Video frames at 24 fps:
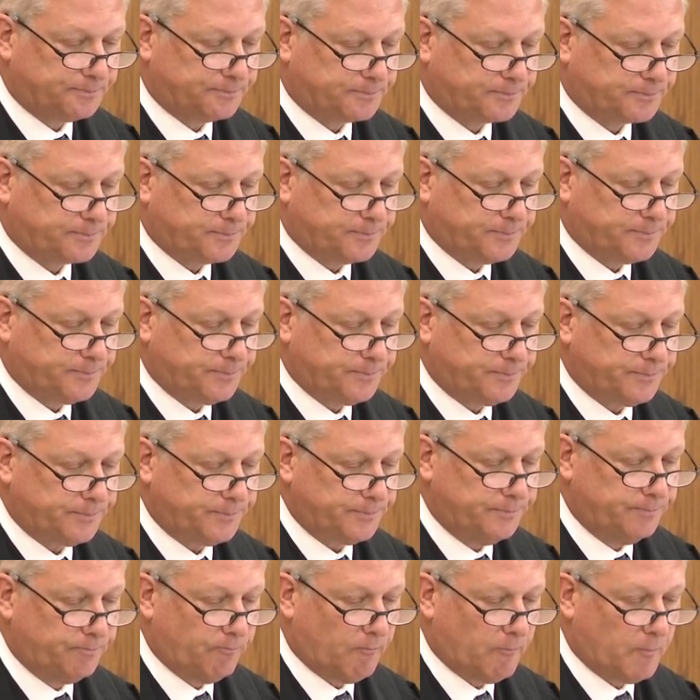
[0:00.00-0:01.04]

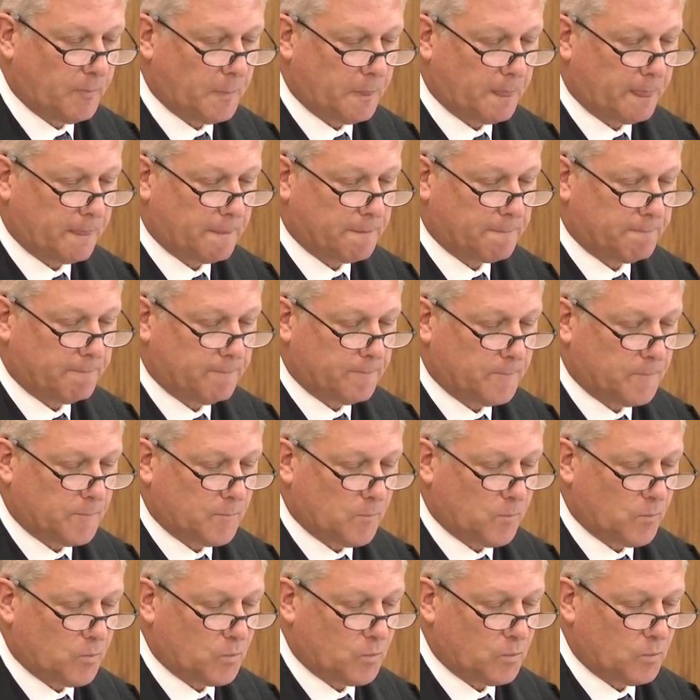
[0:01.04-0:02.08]

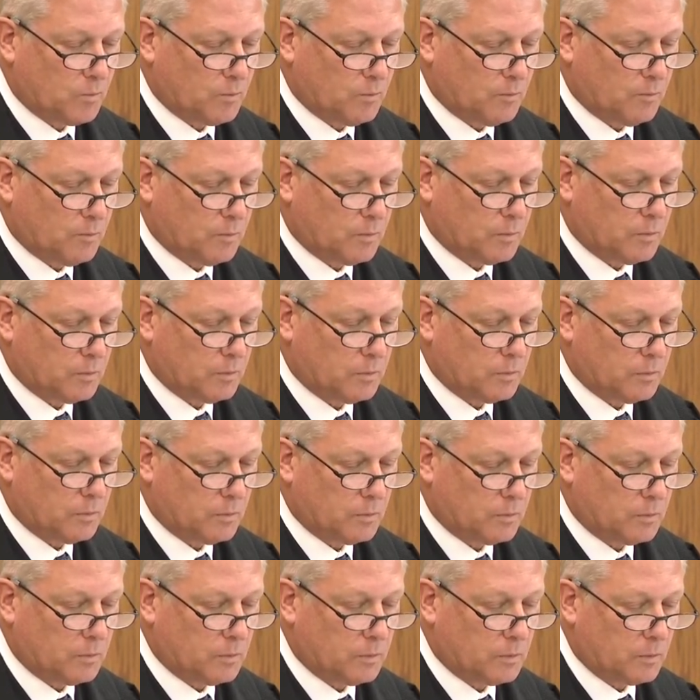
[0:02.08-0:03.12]

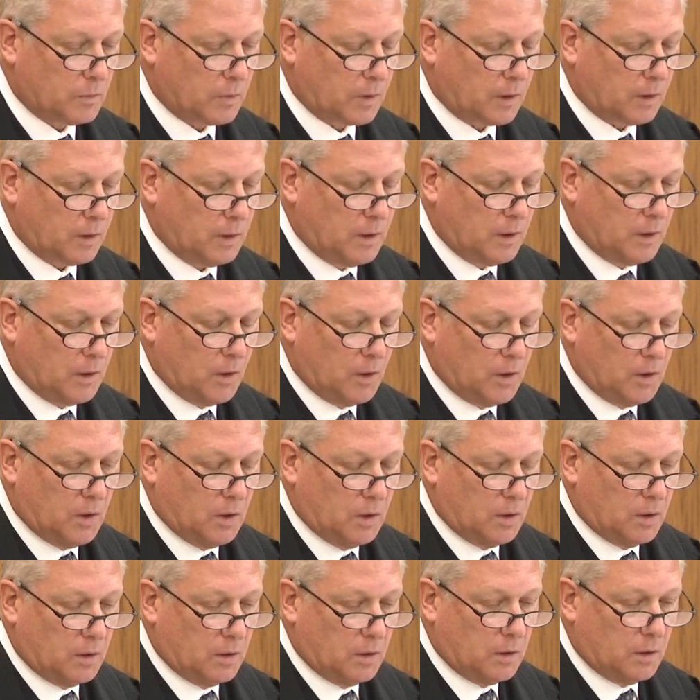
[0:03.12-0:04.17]

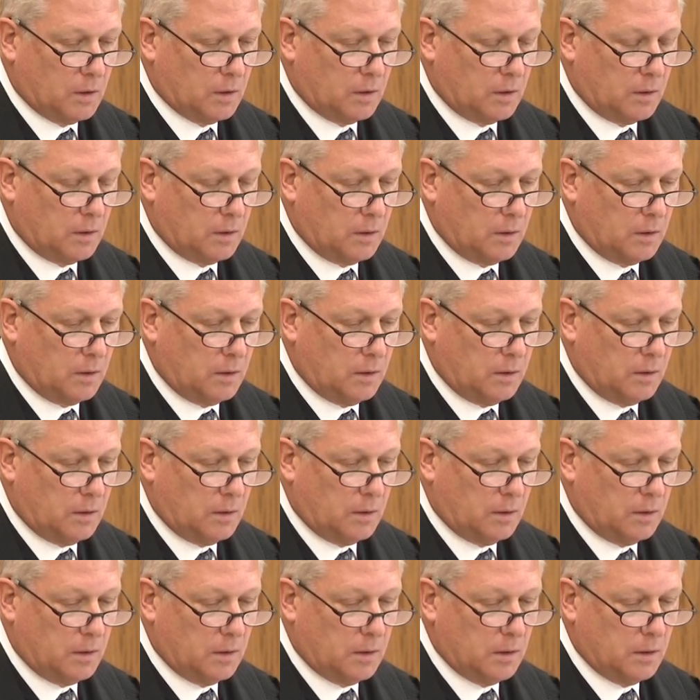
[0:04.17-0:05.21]

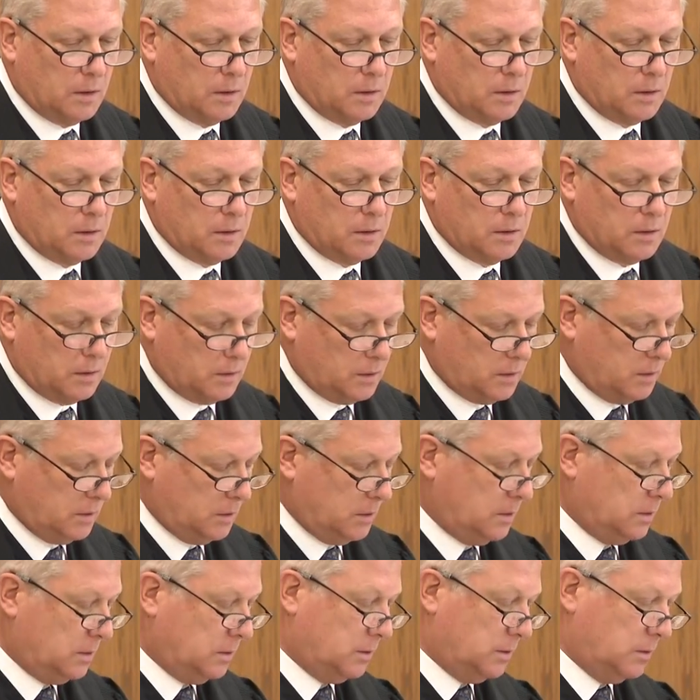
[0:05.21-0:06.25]

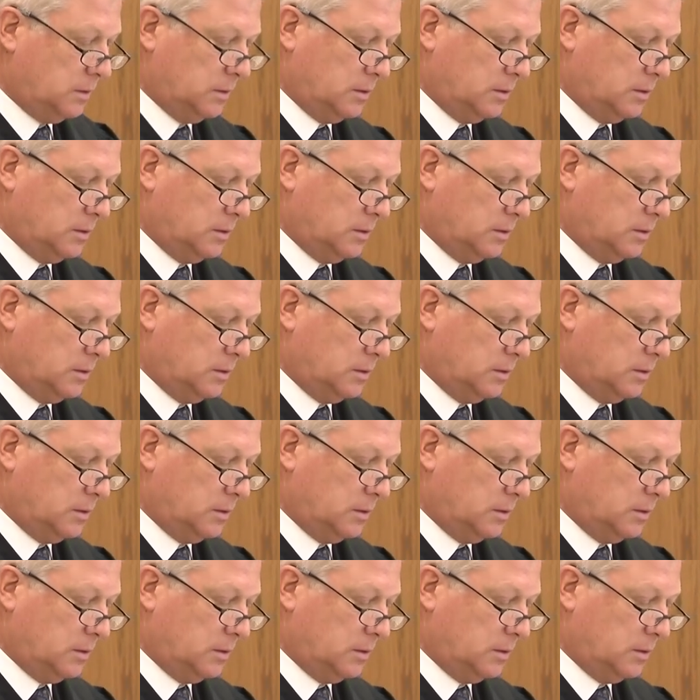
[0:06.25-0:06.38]
(silence)